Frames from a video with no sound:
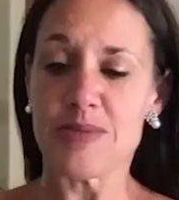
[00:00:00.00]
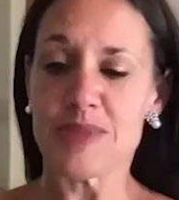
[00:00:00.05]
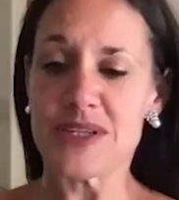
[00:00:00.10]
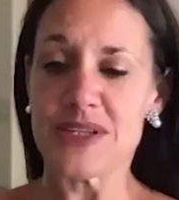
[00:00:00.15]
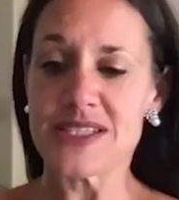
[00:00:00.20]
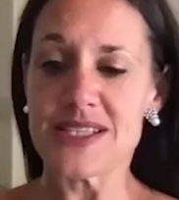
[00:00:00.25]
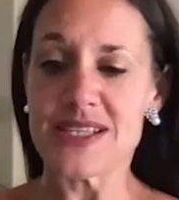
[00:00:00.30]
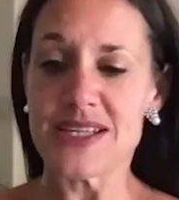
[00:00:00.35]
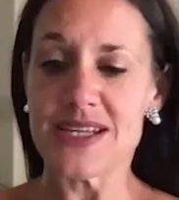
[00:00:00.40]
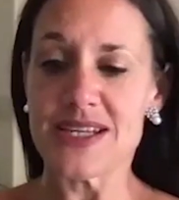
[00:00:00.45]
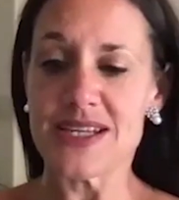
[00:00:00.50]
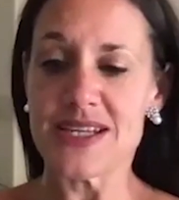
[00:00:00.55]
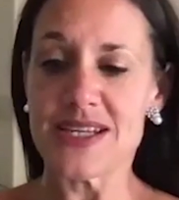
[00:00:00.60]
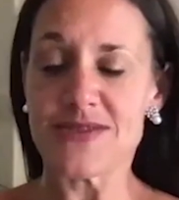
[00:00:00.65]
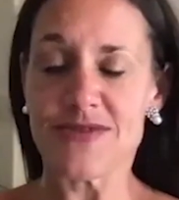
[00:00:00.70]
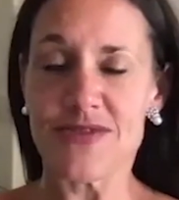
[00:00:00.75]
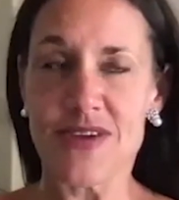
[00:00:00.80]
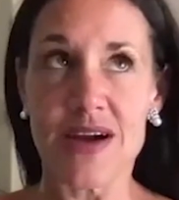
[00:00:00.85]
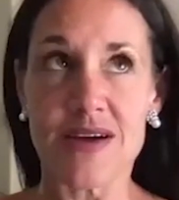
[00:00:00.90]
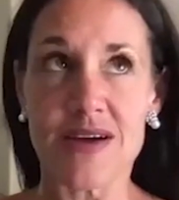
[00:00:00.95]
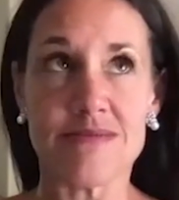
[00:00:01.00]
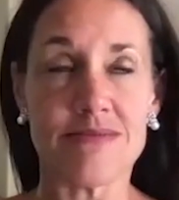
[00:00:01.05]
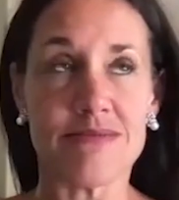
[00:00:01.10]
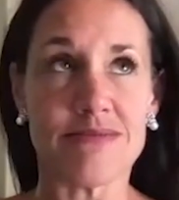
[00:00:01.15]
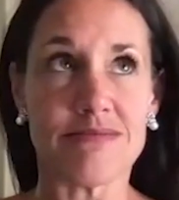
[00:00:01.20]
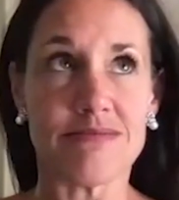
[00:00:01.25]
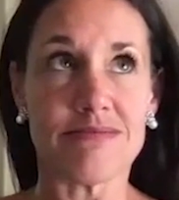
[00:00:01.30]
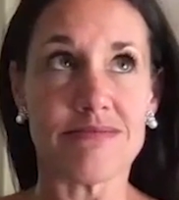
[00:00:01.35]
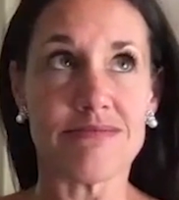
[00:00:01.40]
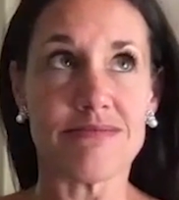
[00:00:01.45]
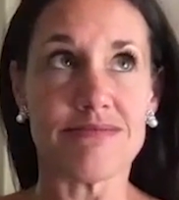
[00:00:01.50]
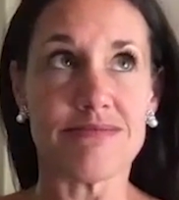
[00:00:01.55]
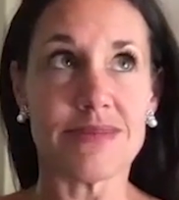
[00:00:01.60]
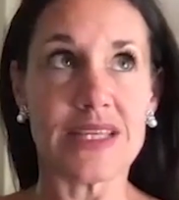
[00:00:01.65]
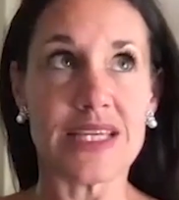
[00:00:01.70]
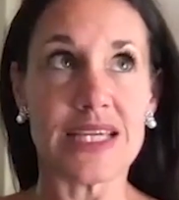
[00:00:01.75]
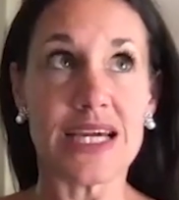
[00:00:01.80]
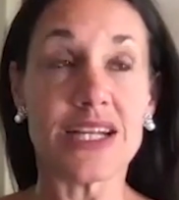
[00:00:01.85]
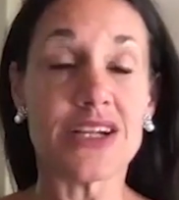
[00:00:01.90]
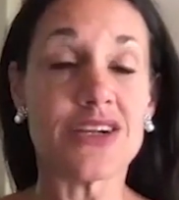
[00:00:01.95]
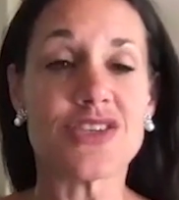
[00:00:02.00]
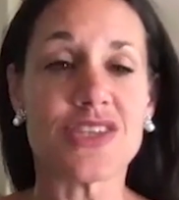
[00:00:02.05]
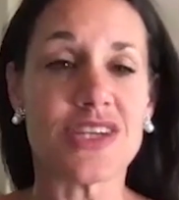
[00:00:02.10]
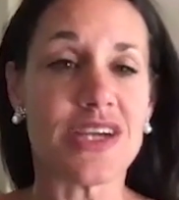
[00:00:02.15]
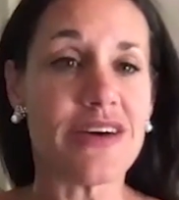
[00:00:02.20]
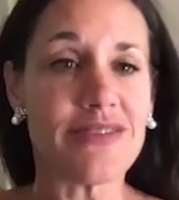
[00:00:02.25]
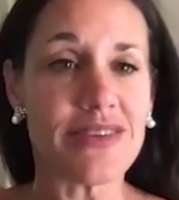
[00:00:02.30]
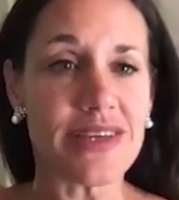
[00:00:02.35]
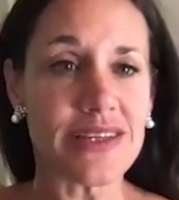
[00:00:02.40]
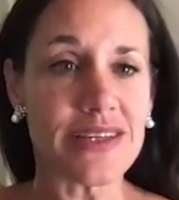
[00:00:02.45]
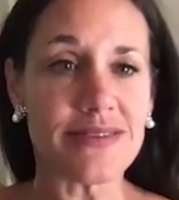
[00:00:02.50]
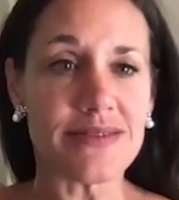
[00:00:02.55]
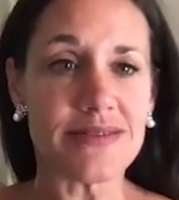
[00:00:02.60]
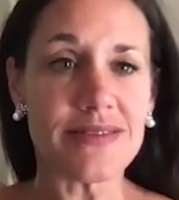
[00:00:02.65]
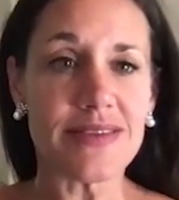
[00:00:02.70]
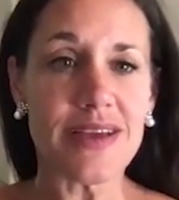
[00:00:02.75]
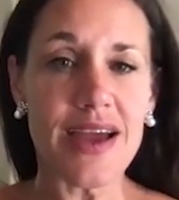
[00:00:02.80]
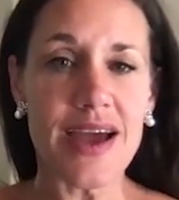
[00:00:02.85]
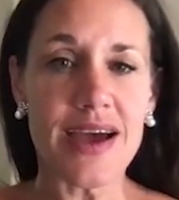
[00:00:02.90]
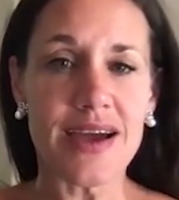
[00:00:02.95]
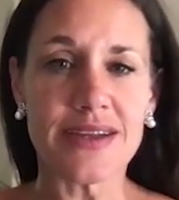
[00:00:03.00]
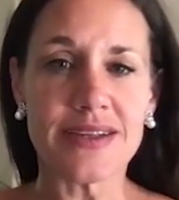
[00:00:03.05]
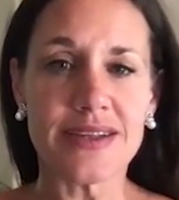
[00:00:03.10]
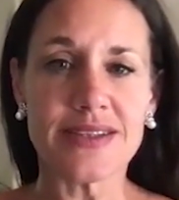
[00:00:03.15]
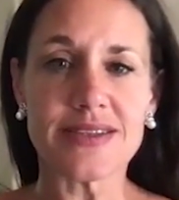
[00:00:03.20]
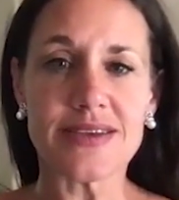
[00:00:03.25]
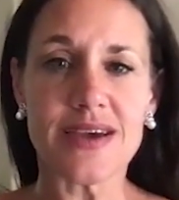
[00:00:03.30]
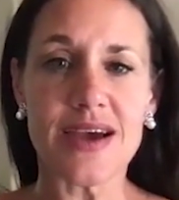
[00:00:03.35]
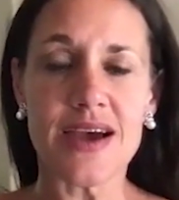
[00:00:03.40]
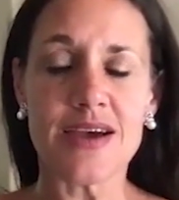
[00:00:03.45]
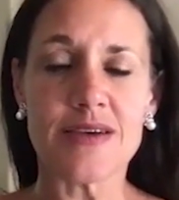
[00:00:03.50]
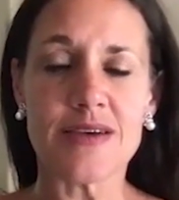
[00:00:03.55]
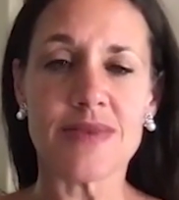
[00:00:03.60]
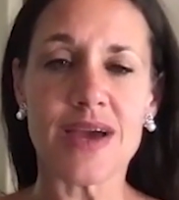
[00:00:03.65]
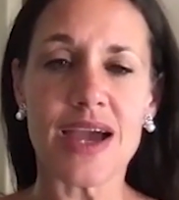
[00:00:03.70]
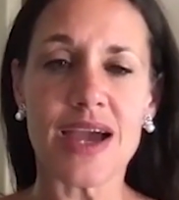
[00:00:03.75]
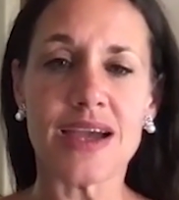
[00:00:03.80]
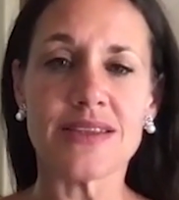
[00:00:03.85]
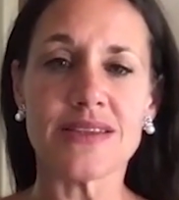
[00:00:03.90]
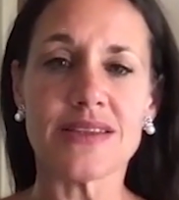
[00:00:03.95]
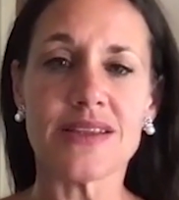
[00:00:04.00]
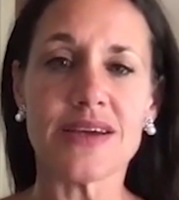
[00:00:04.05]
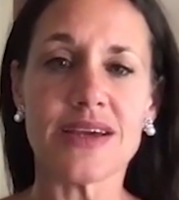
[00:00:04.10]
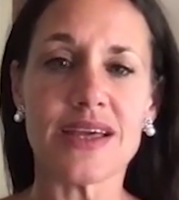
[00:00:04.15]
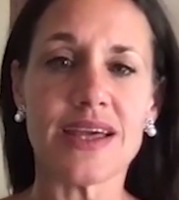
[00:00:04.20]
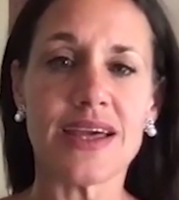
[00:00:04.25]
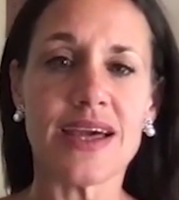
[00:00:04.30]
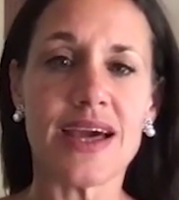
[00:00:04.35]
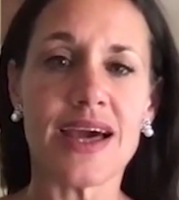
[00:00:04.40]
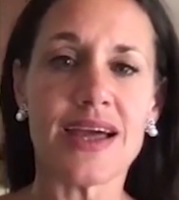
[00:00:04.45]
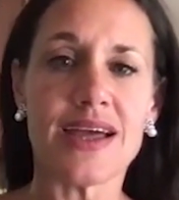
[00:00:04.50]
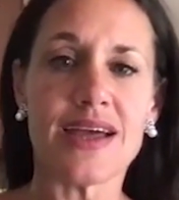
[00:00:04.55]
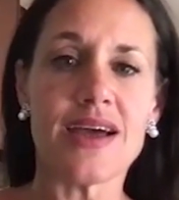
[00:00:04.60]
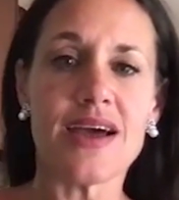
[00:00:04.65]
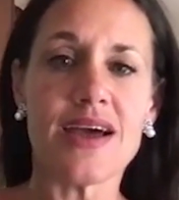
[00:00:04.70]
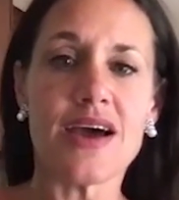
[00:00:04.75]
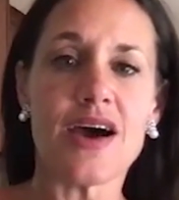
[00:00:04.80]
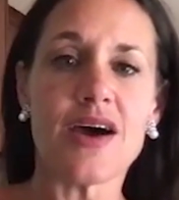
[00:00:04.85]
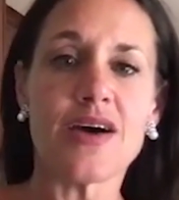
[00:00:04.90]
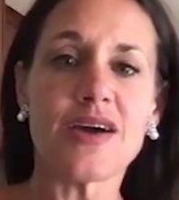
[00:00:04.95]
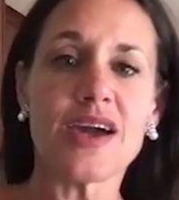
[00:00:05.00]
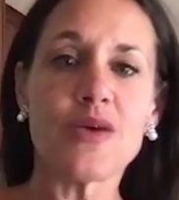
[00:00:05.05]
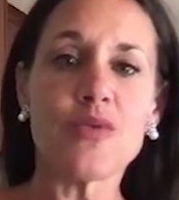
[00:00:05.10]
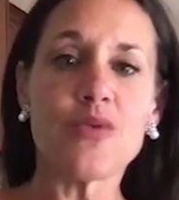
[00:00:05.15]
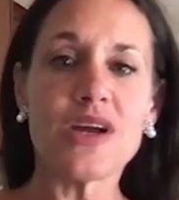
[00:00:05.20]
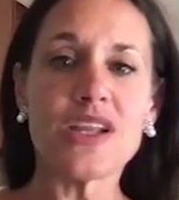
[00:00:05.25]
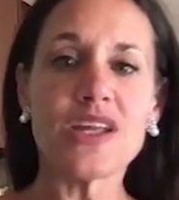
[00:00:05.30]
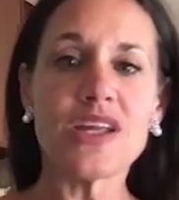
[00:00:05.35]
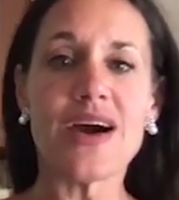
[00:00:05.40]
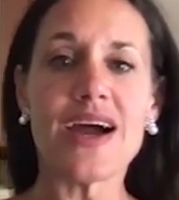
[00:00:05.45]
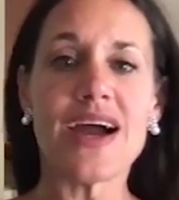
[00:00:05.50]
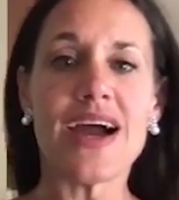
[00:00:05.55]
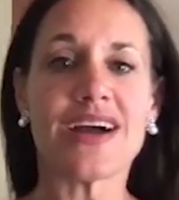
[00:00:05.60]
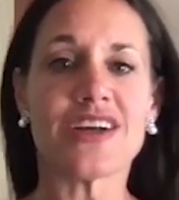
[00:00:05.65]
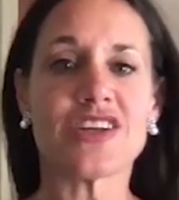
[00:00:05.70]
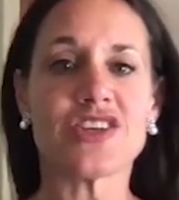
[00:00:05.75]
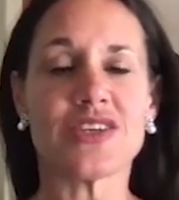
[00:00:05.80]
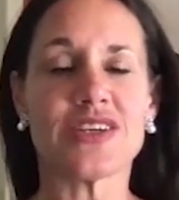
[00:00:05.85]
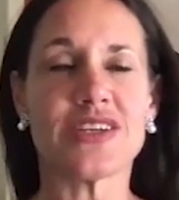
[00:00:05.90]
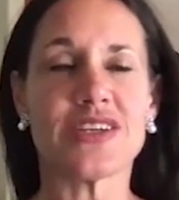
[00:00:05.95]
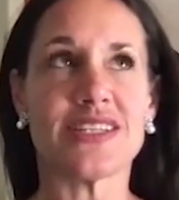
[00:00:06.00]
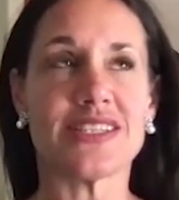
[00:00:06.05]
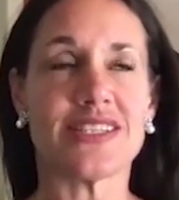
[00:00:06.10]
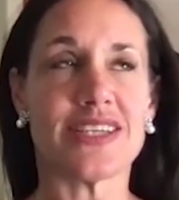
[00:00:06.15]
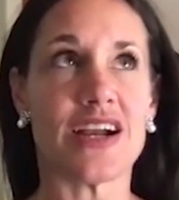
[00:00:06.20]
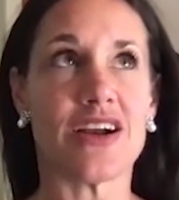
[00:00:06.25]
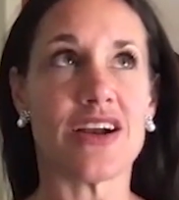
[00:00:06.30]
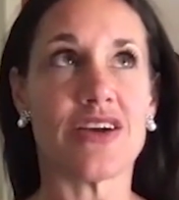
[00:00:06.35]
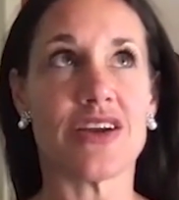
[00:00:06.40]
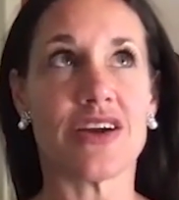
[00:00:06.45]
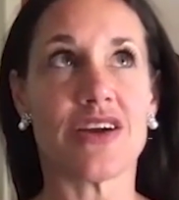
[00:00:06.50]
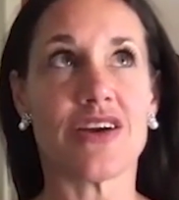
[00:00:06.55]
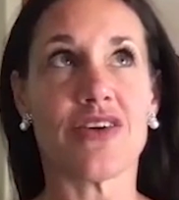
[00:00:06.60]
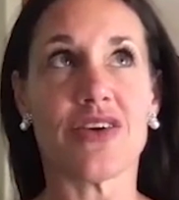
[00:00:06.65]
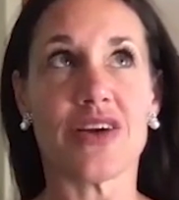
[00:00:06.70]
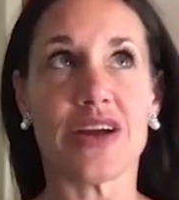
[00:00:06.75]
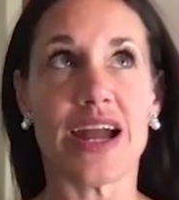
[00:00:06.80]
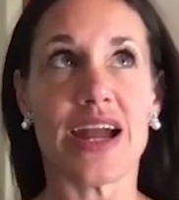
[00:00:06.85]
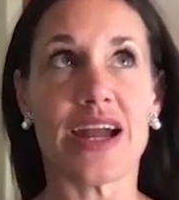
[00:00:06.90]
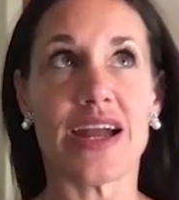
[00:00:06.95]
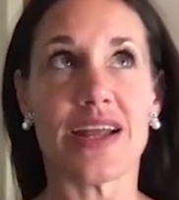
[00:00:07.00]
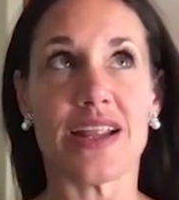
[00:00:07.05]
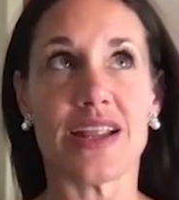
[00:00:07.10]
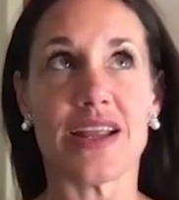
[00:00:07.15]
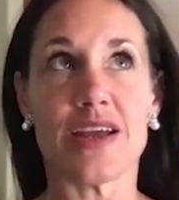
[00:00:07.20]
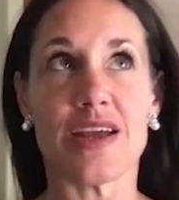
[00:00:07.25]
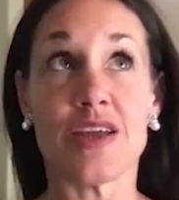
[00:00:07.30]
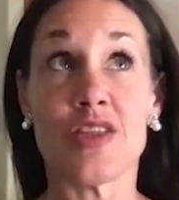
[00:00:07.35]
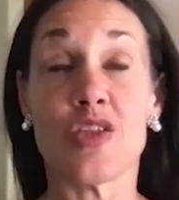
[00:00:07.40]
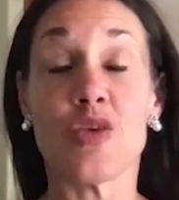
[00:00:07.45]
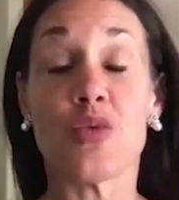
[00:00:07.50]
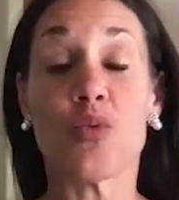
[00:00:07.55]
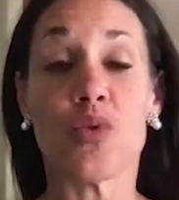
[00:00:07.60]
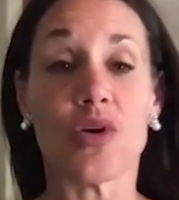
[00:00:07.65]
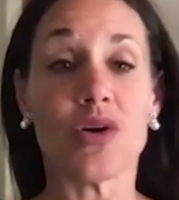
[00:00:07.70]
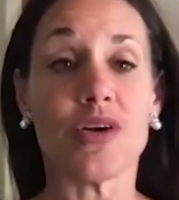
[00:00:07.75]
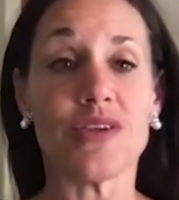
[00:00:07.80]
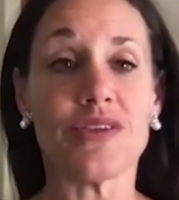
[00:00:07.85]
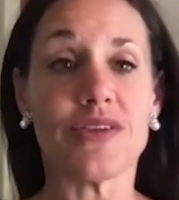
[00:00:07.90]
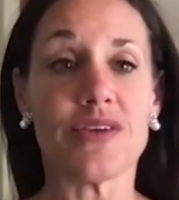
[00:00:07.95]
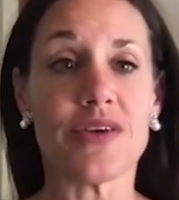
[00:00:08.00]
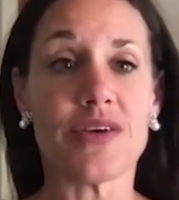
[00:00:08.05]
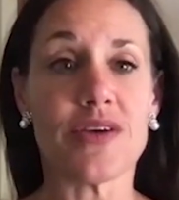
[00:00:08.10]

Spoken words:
business from the energy of it and looking at, okay, what do I actually desire to create in the world?